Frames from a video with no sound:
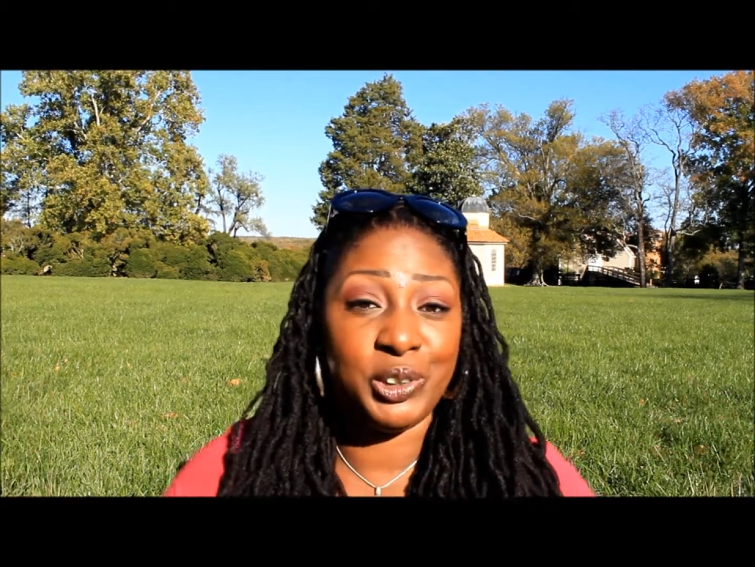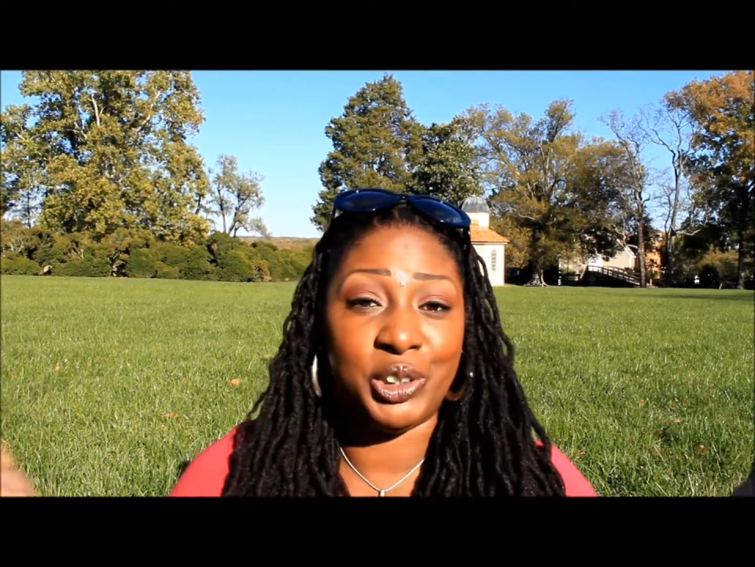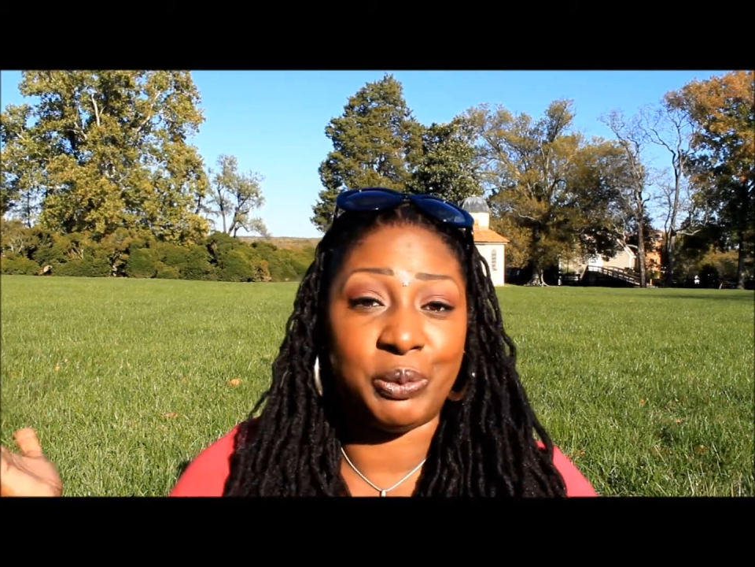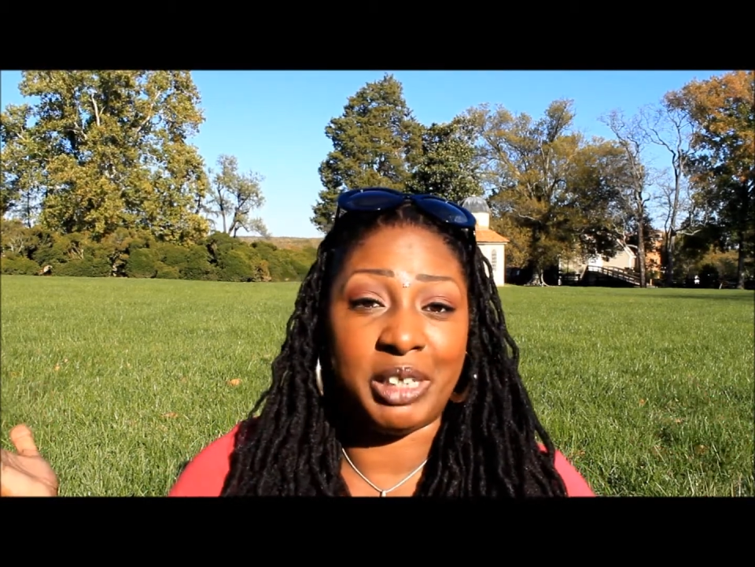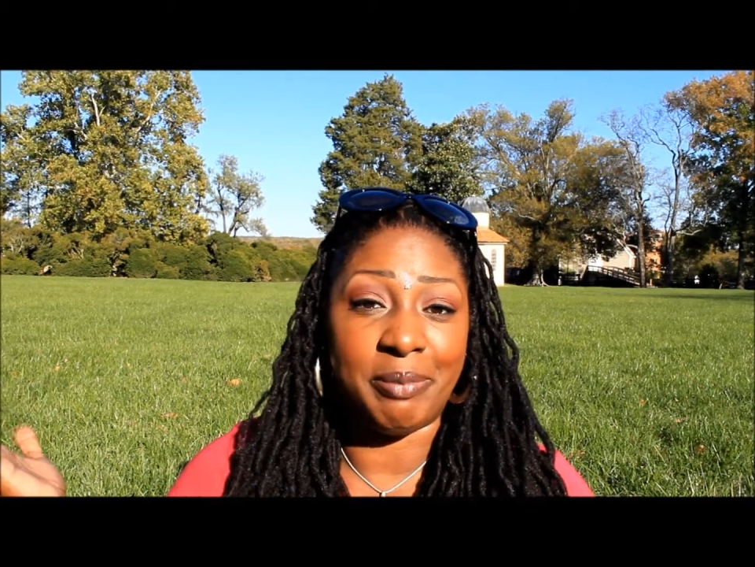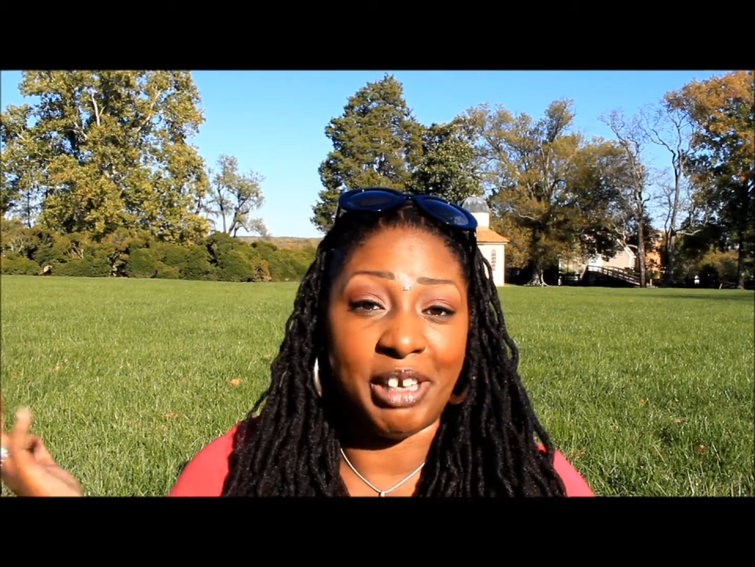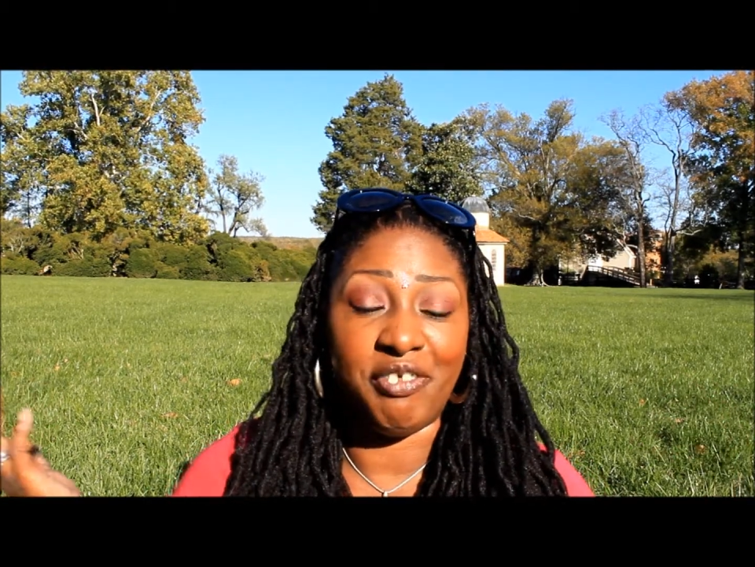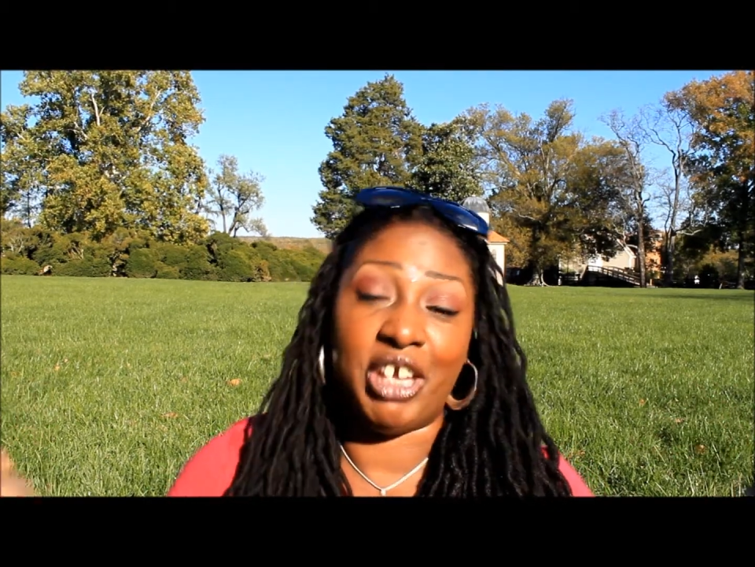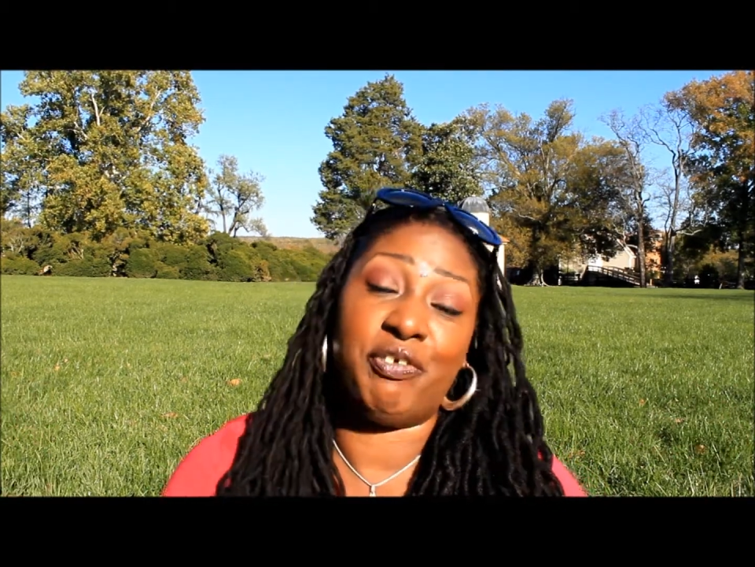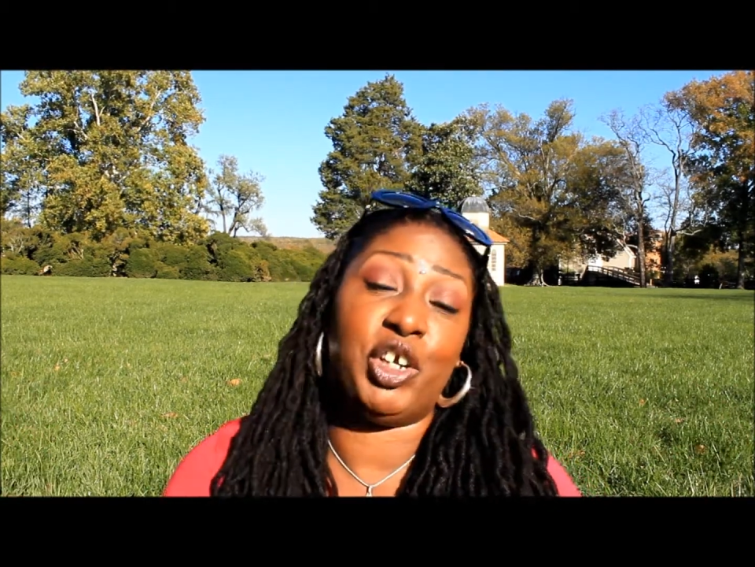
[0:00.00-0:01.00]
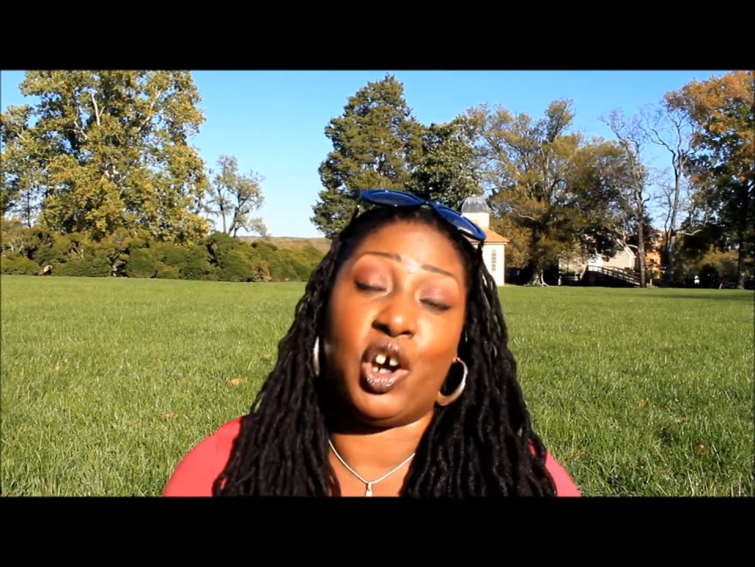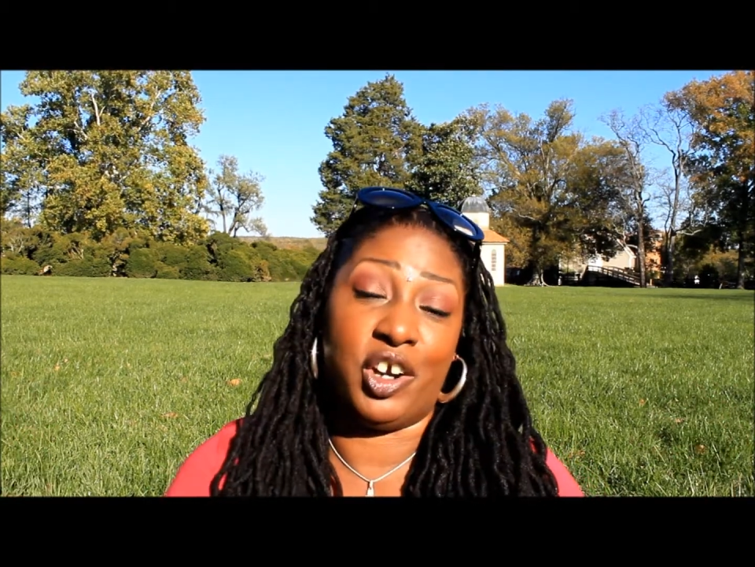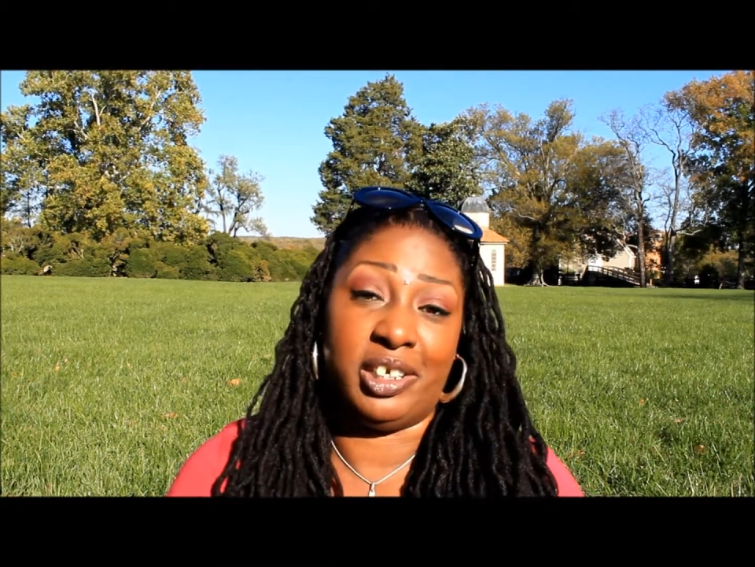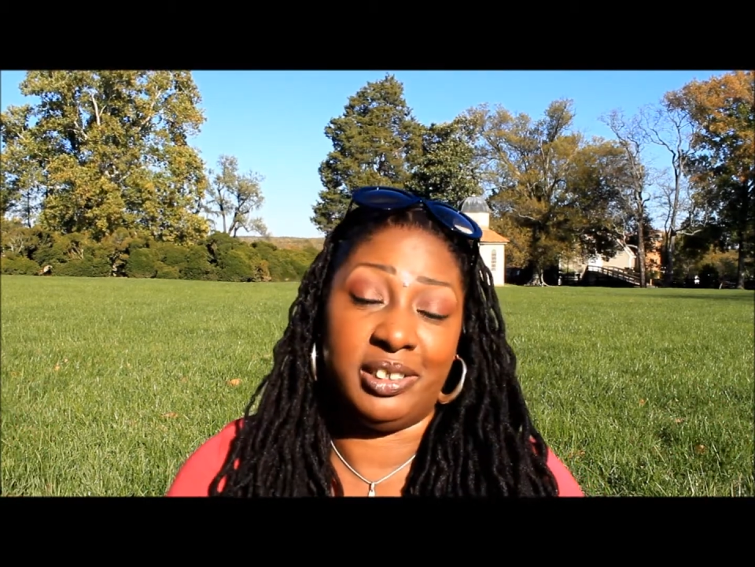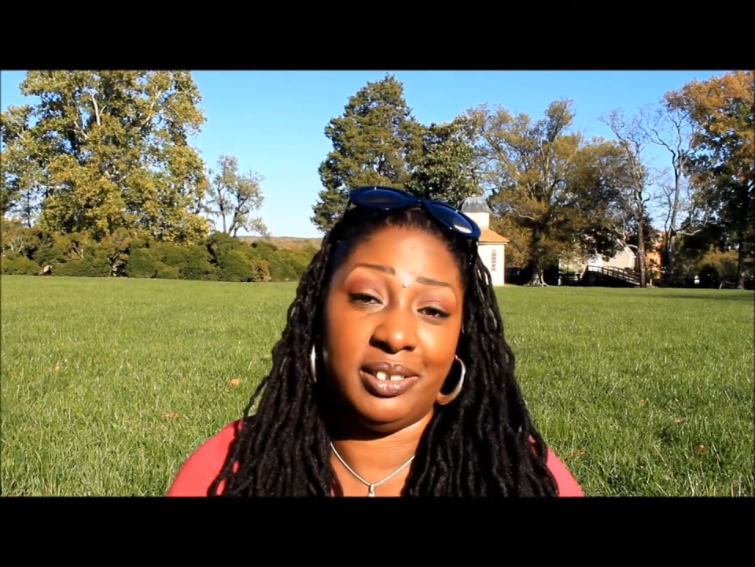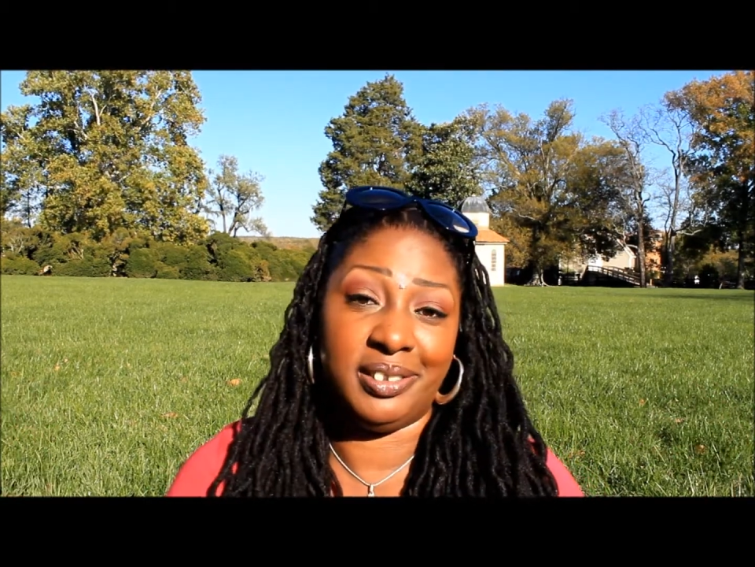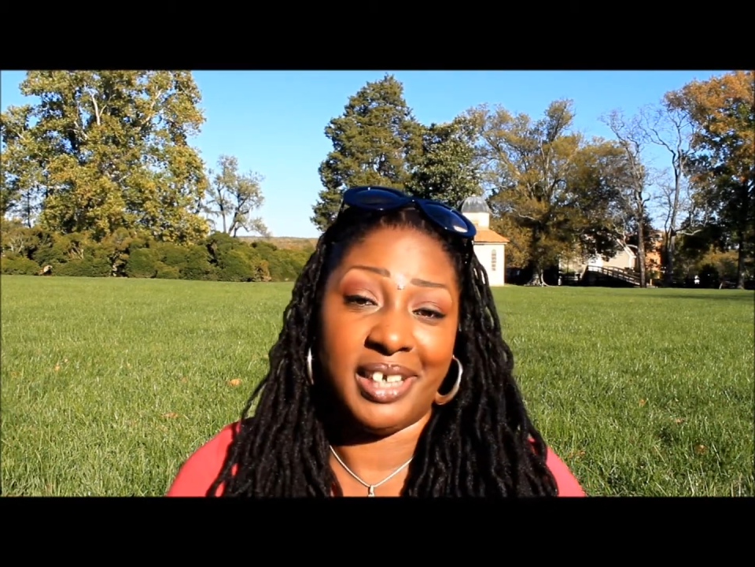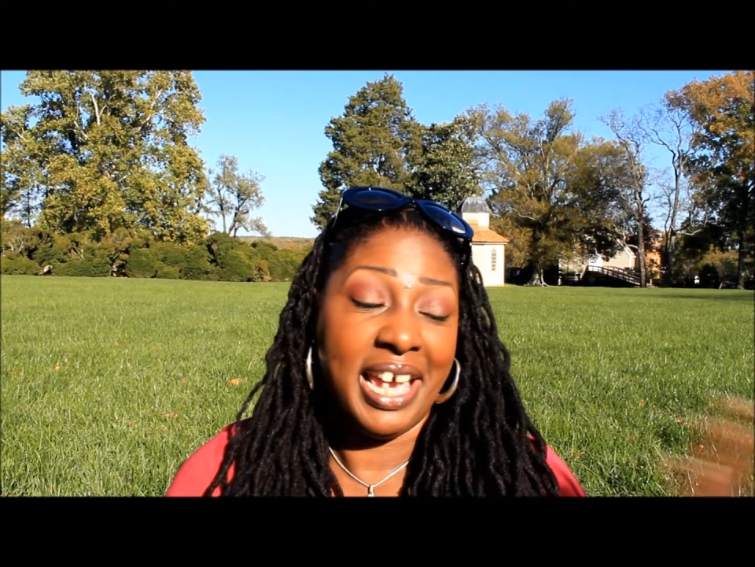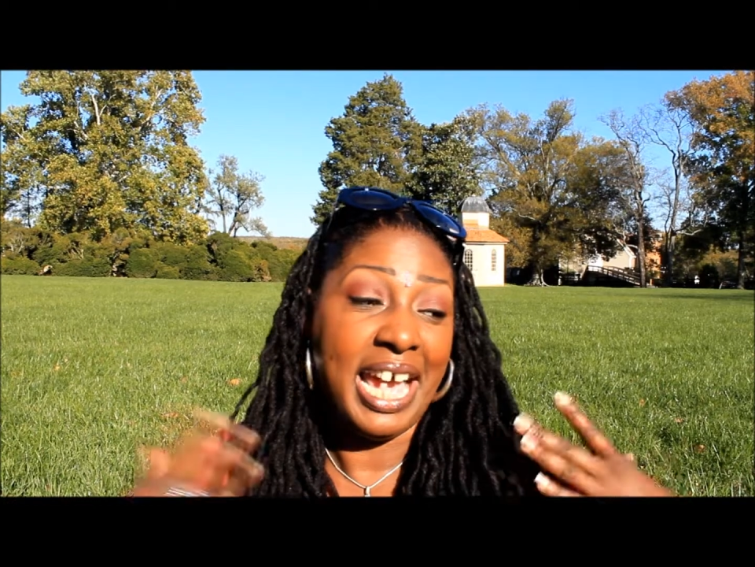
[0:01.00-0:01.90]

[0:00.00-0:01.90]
to one of my favorite gardens,